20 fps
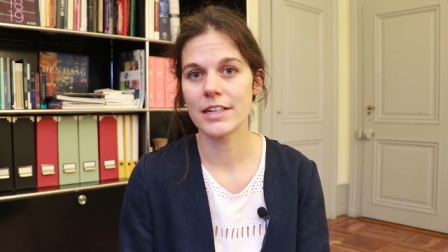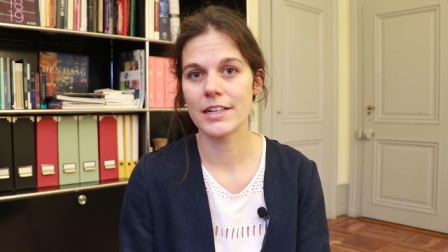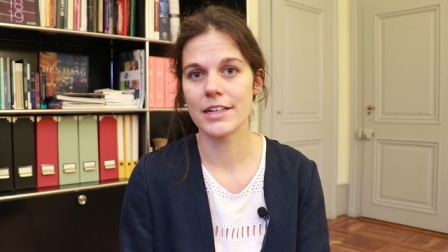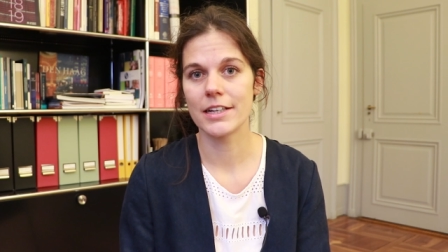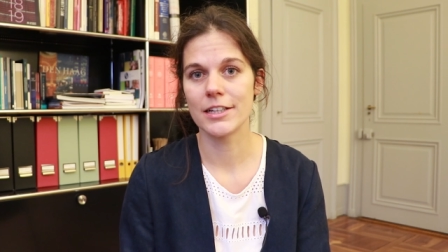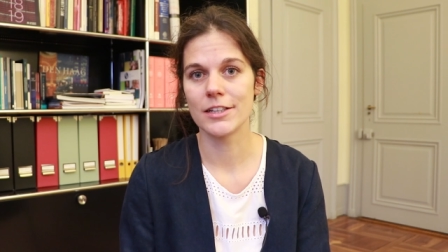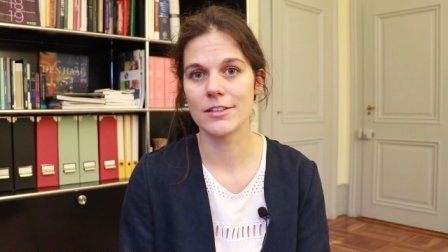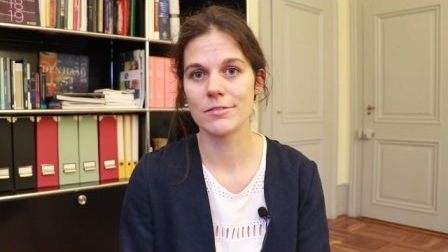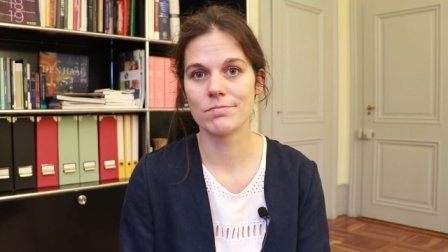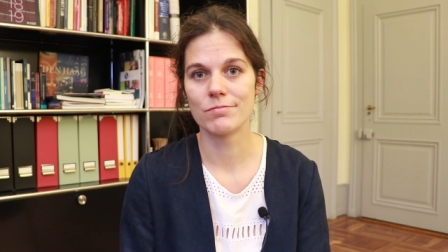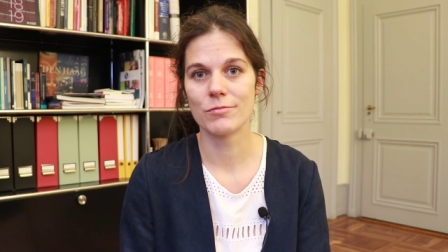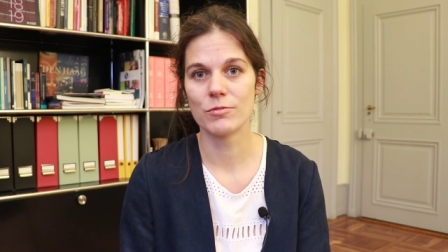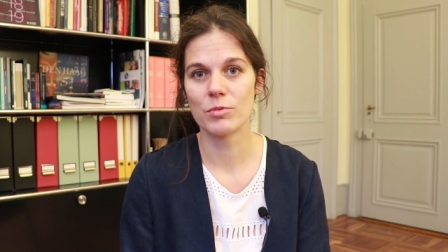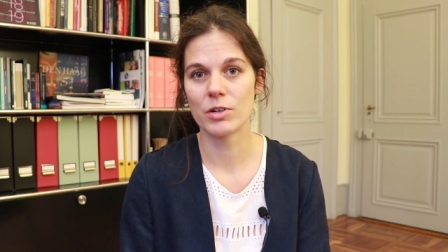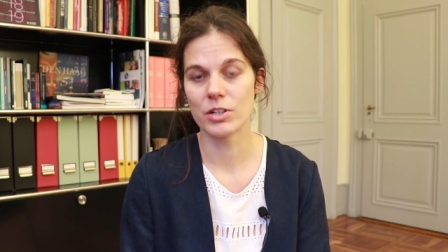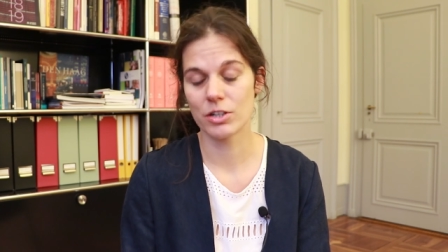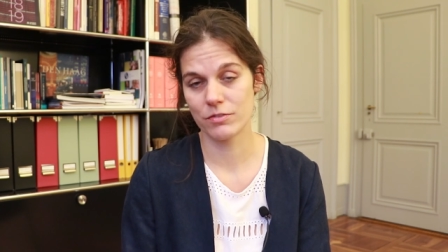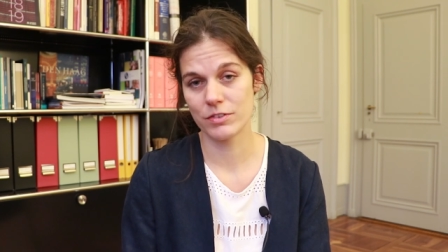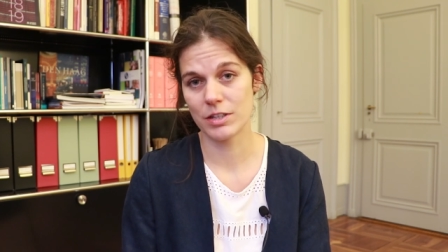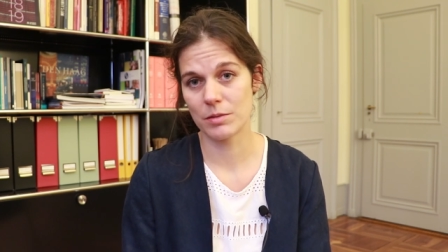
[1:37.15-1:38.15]
Um,
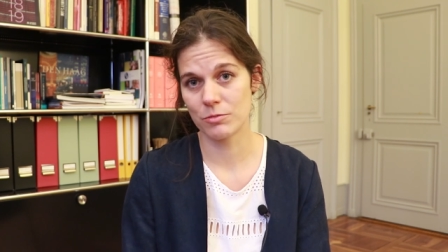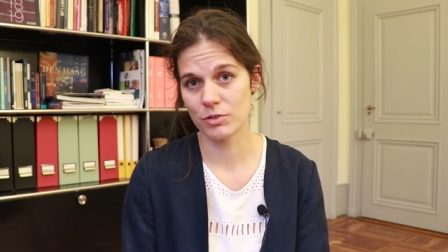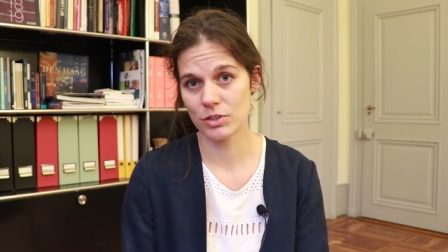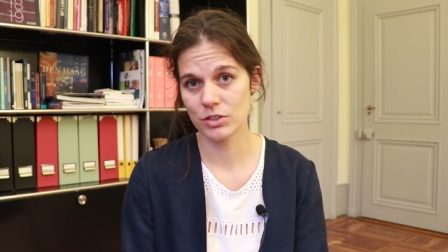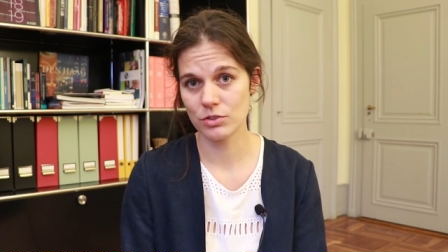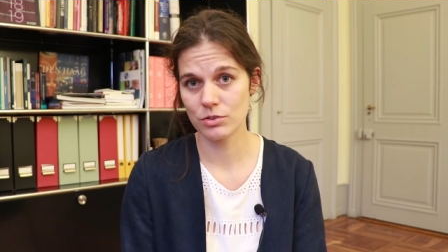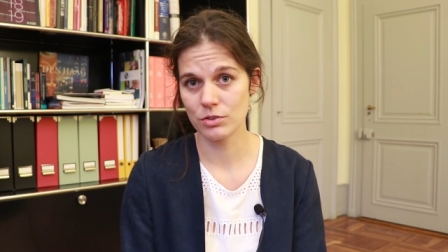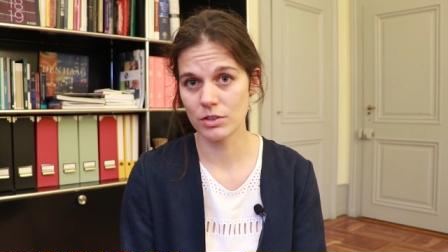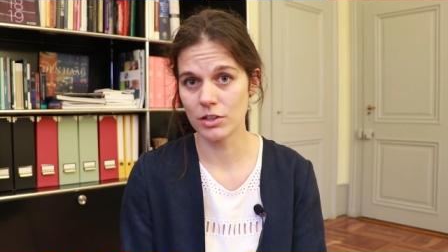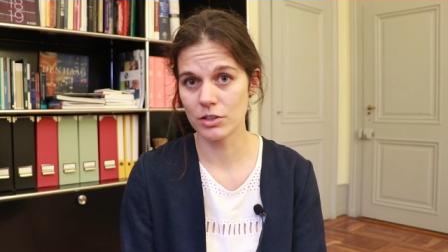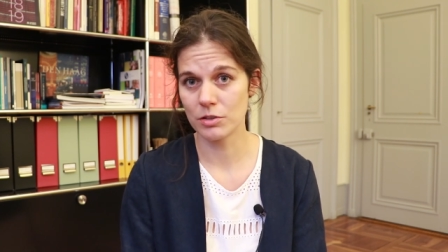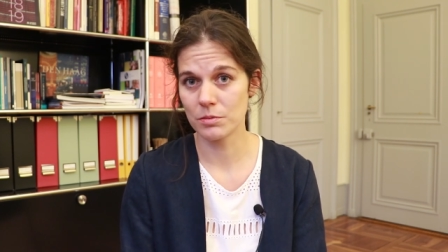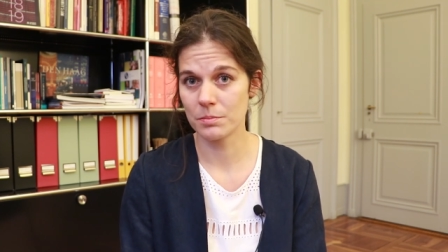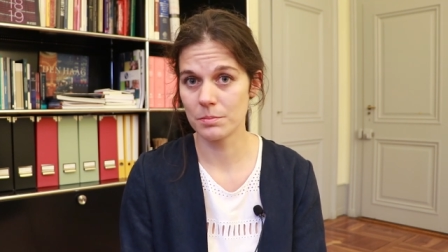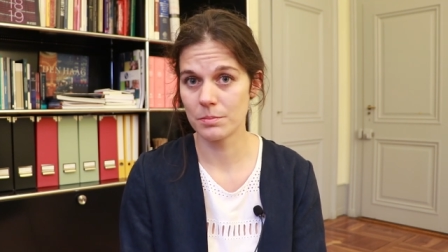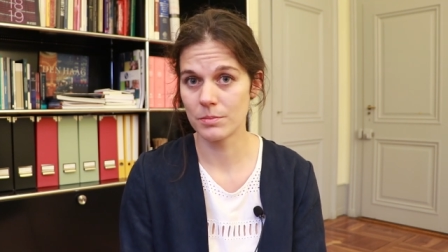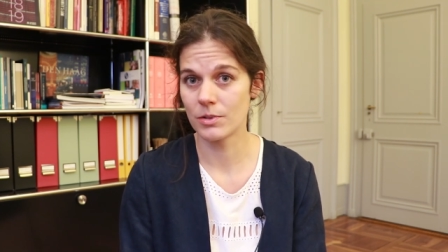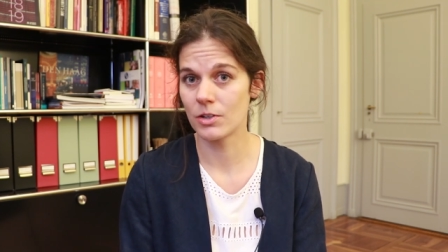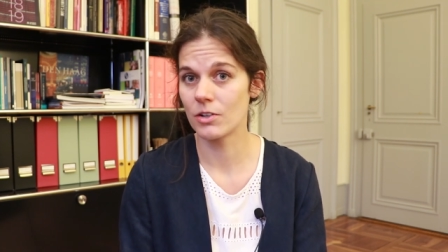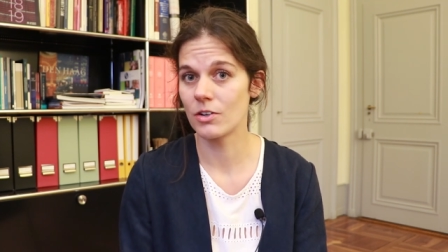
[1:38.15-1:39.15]
one of them was to get
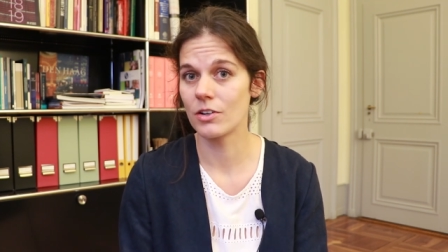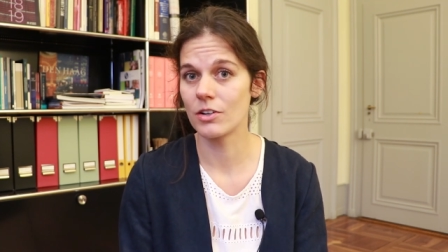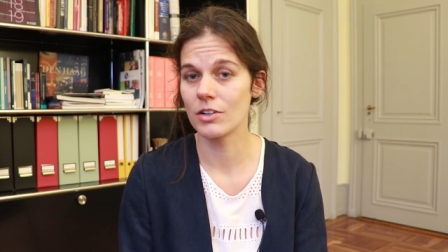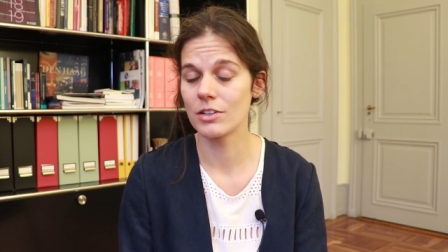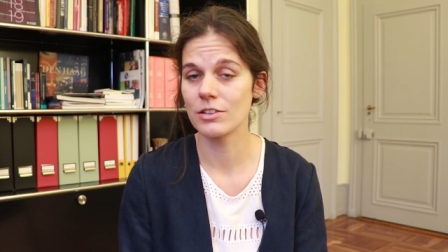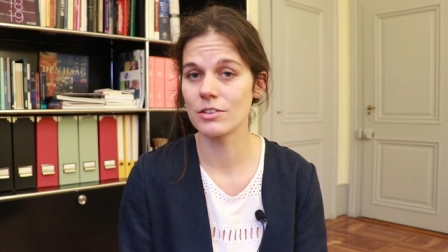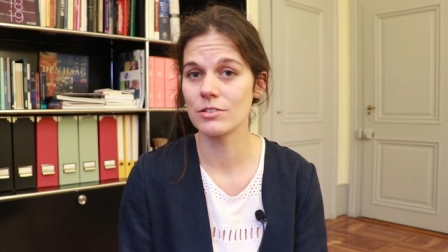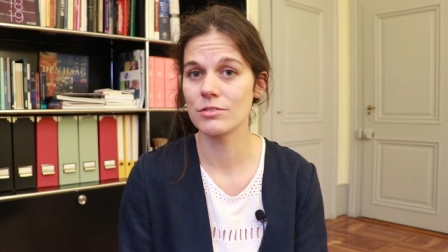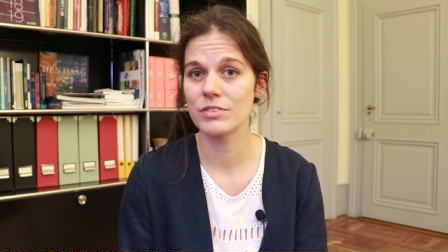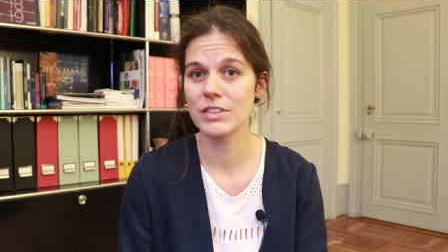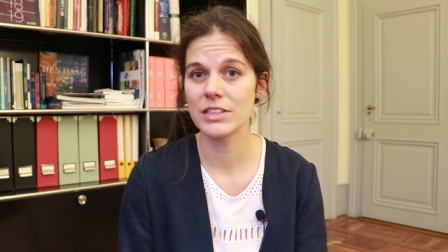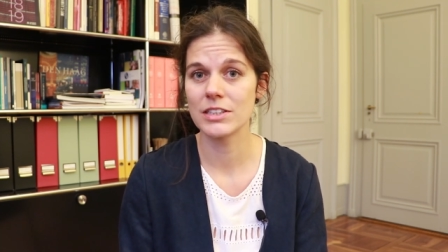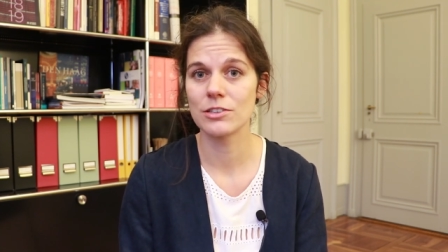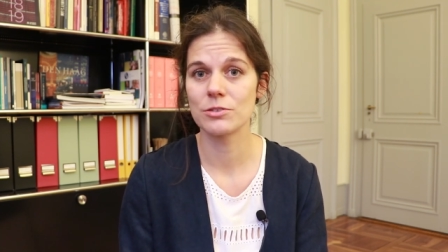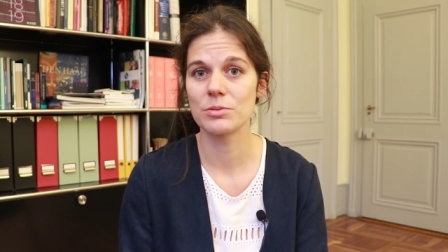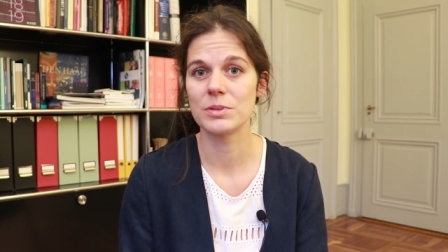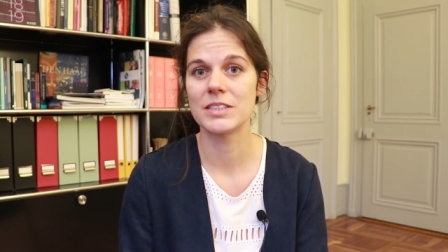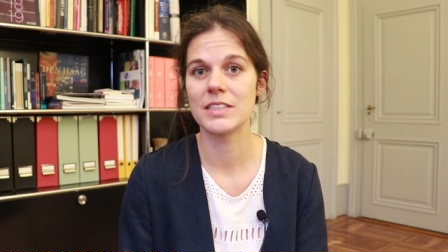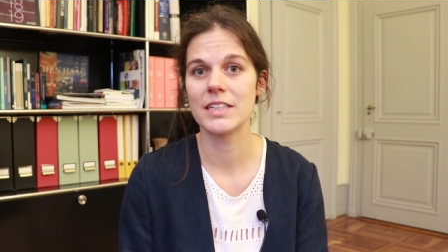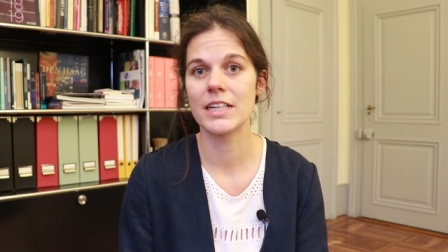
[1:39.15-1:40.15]
more
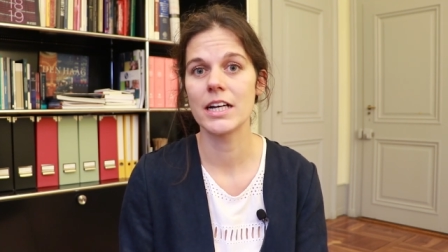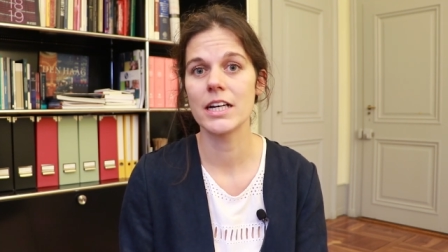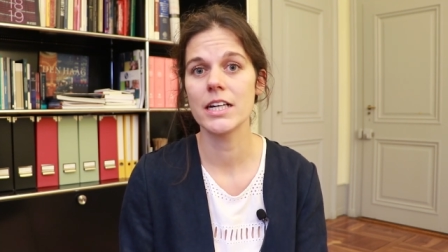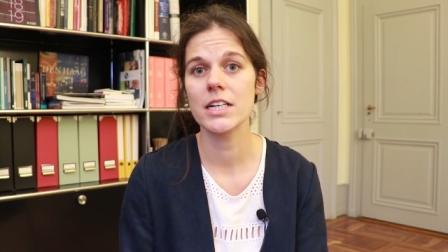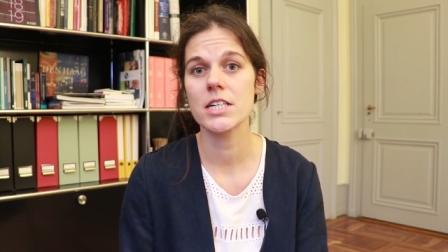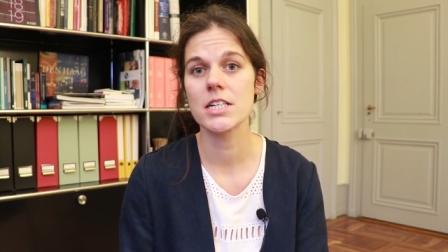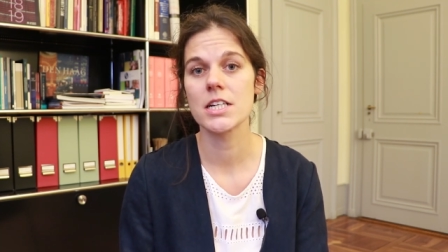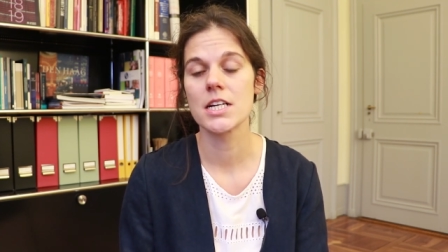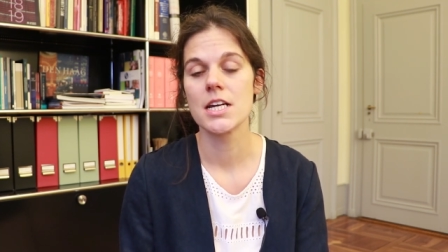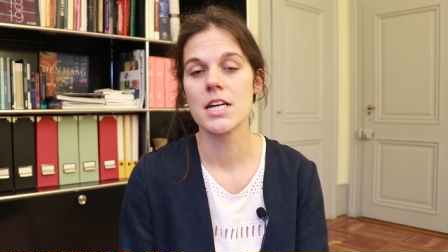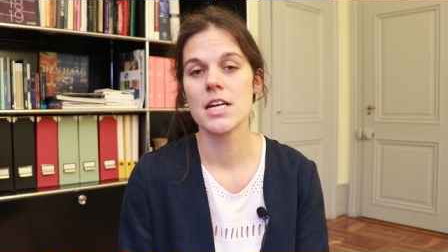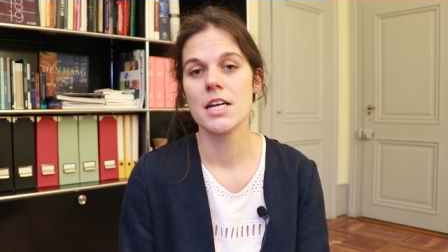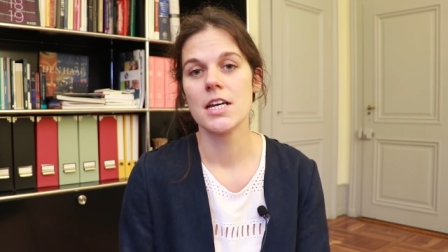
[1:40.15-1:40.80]
confident with English,